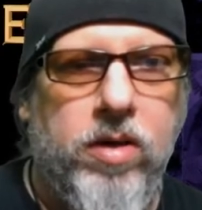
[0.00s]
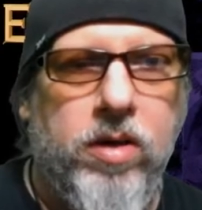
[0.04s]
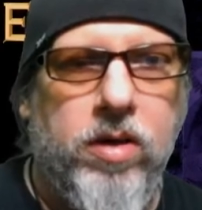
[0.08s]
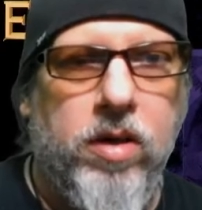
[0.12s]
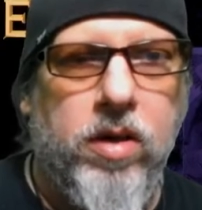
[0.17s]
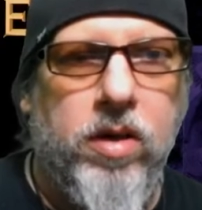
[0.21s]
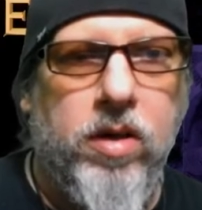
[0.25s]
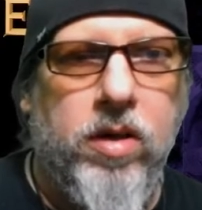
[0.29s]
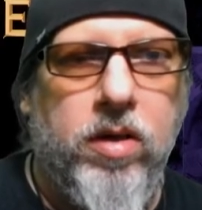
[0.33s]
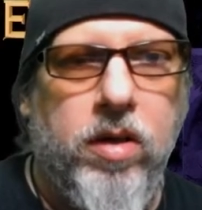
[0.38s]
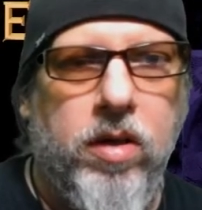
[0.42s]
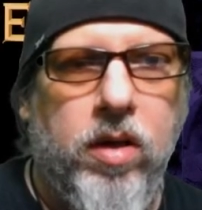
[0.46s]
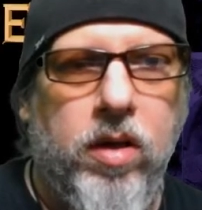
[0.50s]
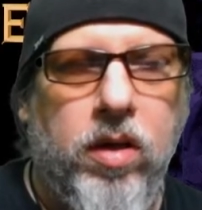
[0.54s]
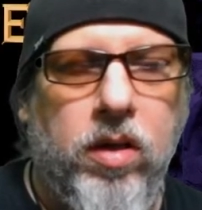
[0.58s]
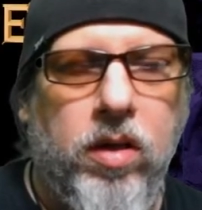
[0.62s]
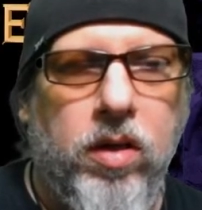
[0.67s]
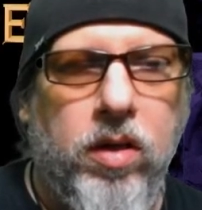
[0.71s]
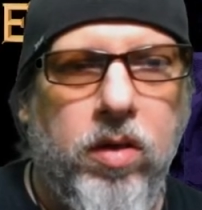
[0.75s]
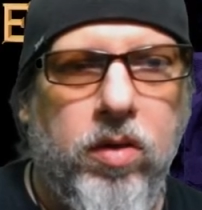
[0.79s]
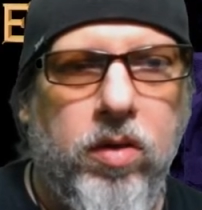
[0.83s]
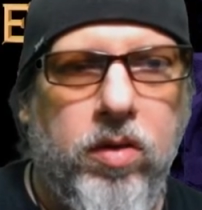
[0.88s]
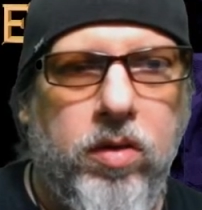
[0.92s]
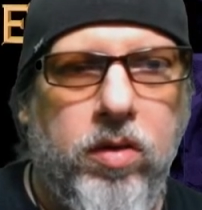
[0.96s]
And this
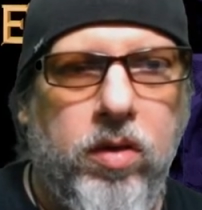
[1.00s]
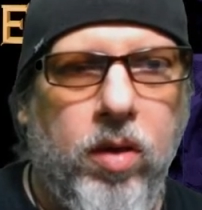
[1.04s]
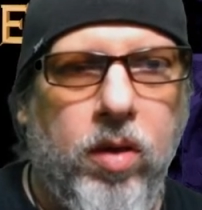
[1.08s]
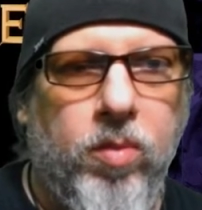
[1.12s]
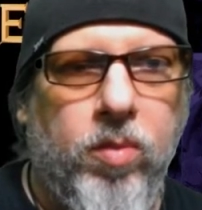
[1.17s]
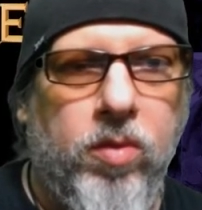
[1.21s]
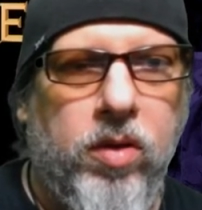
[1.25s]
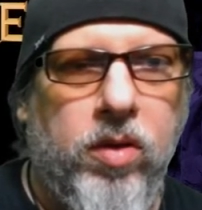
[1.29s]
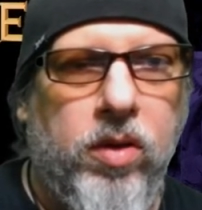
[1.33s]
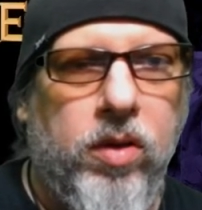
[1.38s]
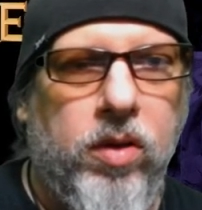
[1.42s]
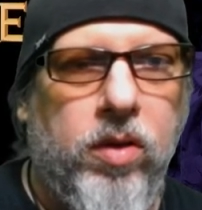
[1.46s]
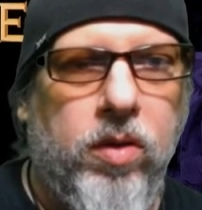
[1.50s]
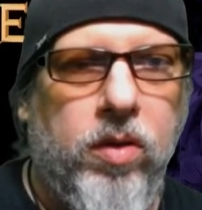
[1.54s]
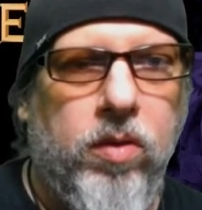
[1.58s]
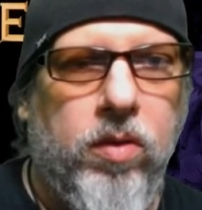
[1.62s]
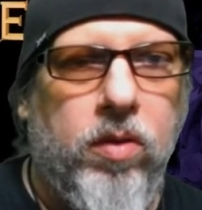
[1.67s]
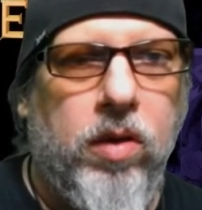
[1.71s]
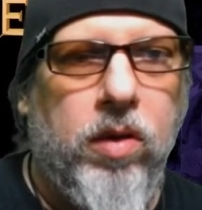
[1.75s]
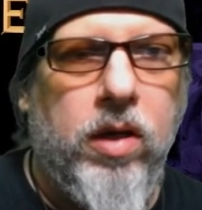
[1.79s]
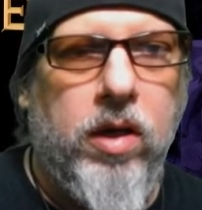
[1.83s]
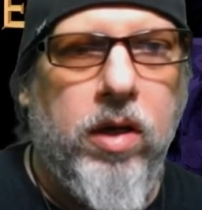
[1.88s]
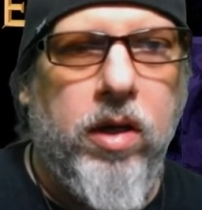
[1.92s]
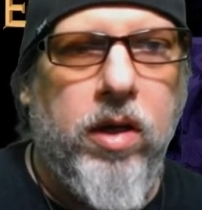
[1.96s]
includes someone
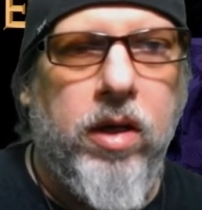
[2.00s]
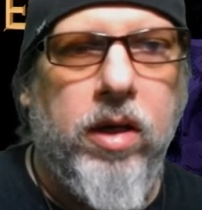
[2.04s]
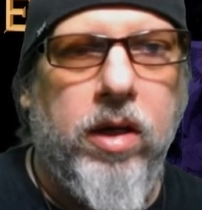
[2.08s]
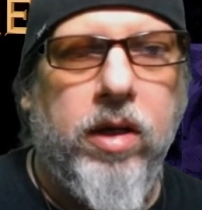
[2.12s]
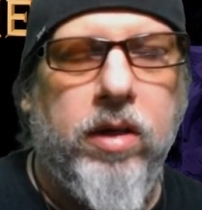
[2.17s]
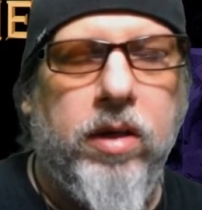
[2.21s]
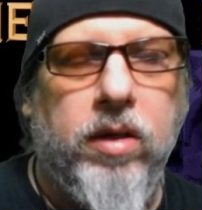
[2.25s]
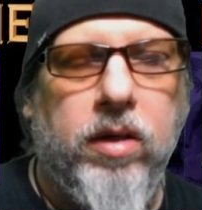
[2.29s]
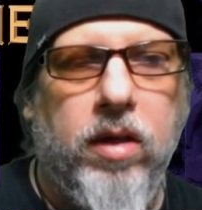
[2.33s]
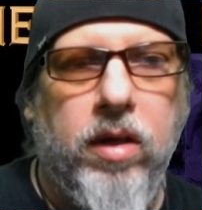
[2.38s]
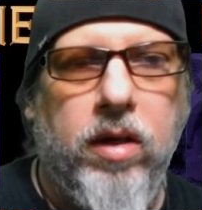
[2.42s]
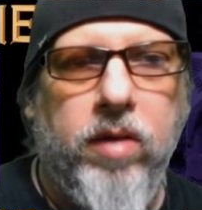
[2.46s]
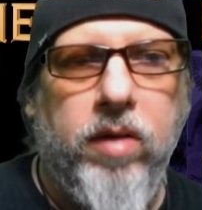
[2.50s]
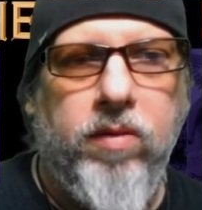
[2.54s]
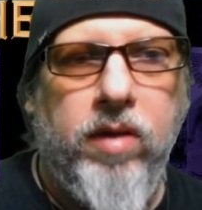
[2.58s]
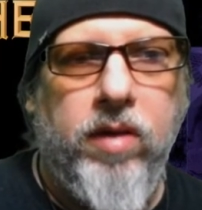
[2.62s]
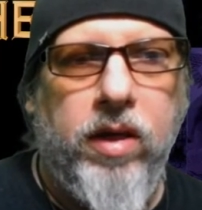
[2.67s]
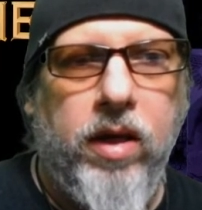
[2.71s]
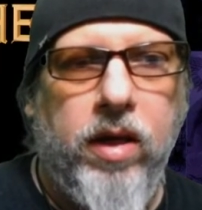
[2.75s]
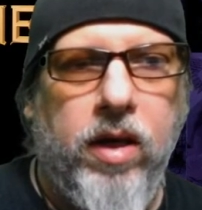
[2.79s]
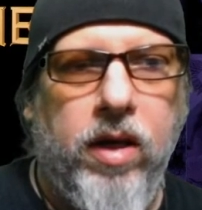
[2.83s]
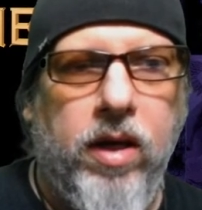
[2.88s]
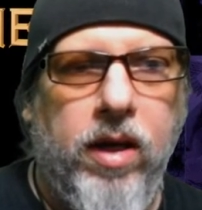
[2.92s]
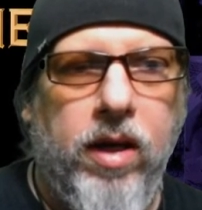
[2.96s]
who is
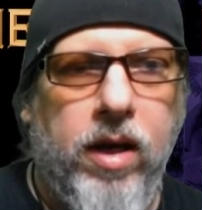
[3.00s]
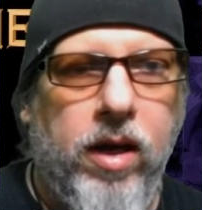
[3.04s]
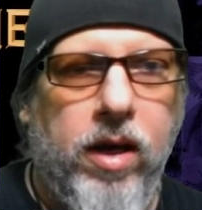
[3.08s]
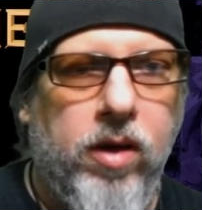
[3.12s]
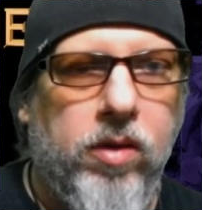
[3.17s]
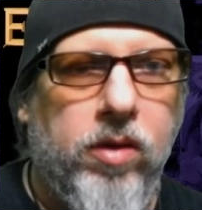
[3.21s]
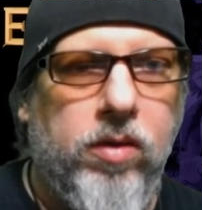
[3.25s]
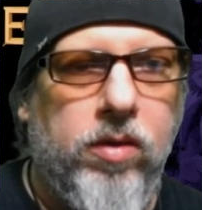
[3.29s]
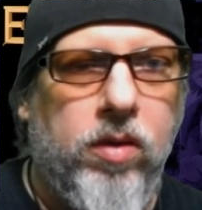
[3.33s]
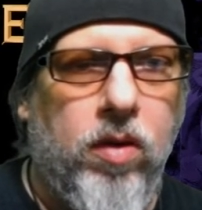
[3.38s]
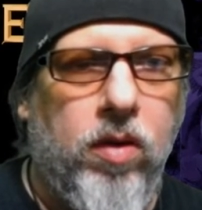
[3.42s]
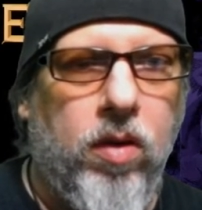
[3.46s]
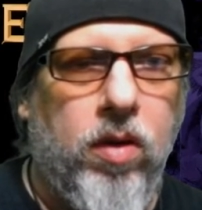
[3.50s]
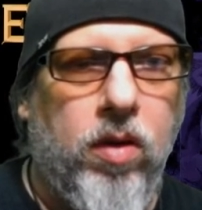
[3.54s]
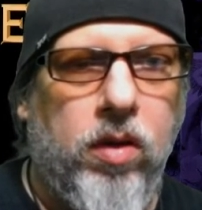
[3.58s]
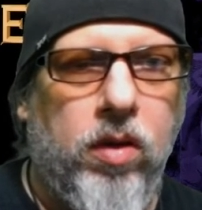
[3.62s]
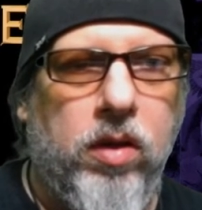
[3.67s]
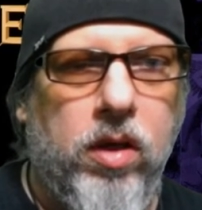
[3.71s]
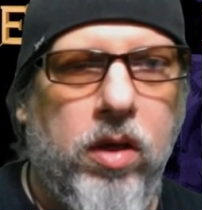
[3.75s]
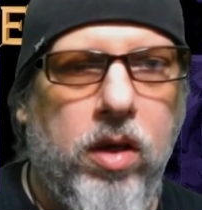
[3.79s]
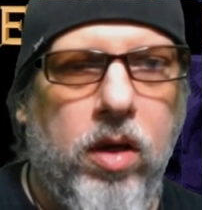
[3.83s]
living in a household